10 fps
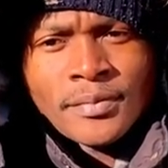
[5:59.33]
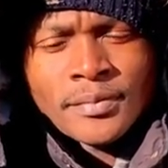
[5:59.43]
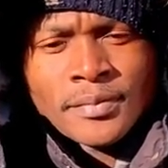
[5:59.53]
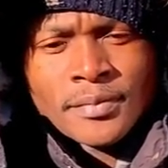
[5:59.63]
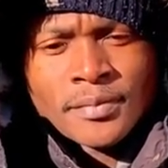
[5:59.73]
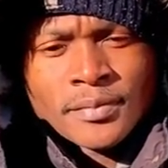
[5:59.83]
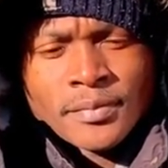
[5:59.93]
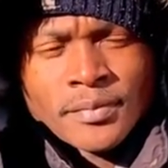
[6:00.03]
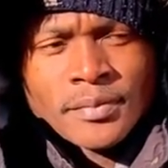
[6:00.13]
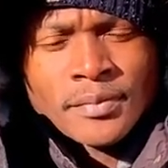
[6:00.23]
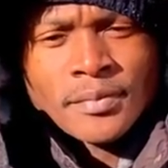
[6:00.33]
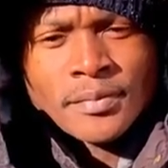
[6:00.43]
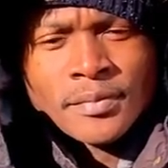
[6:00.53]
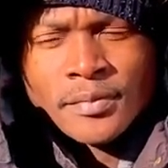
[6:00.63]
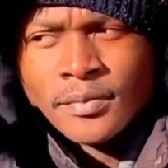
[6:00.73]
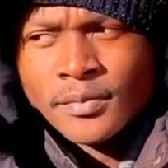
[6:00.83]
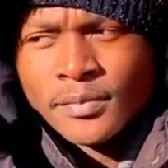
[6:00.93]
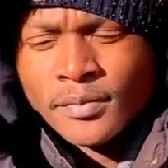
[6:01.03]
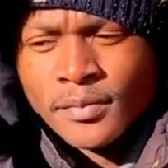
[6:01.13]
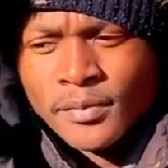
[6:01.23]

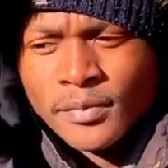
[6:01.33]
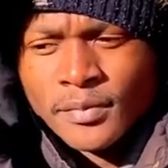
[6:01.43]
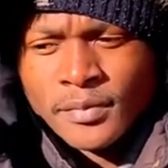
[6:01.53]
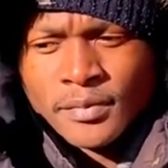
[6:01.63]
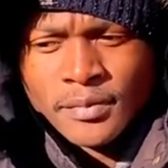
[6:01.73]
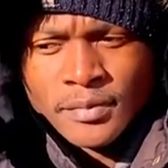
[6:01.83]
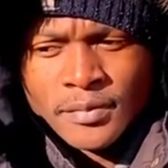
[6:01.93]
(not speaking)